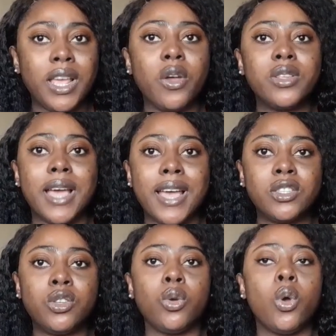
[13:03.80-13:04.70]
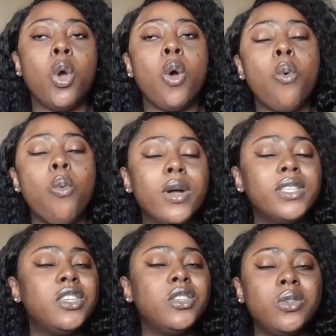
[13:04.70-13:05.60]
they're going to ask you,
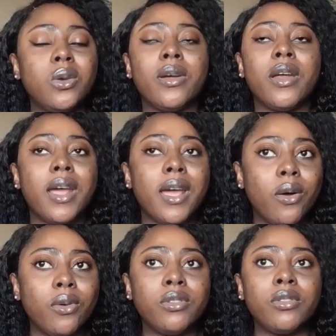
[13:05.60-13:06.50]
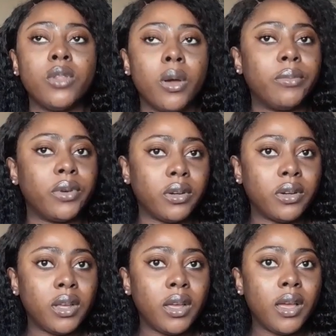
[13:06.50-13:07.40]
what is your health
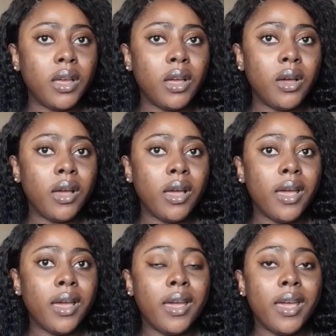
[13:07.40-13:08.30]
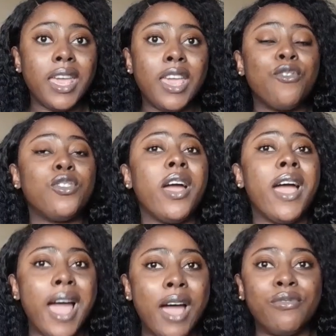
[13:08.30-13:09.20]
number? If you
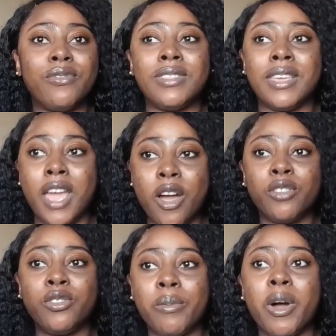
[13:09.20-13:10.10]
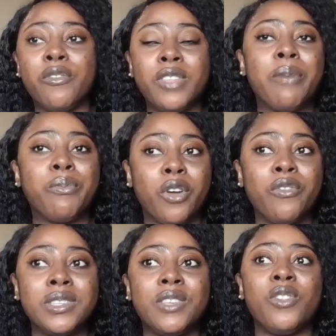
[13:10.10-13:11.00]
don't have the health number of that
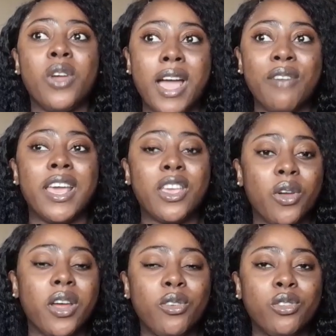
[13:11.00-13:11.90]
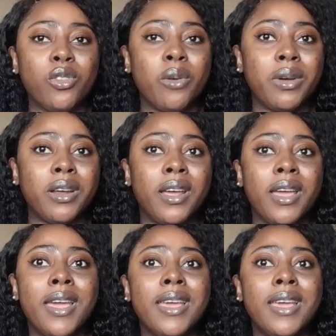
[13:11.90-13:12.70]
province, if you don't have like your health number,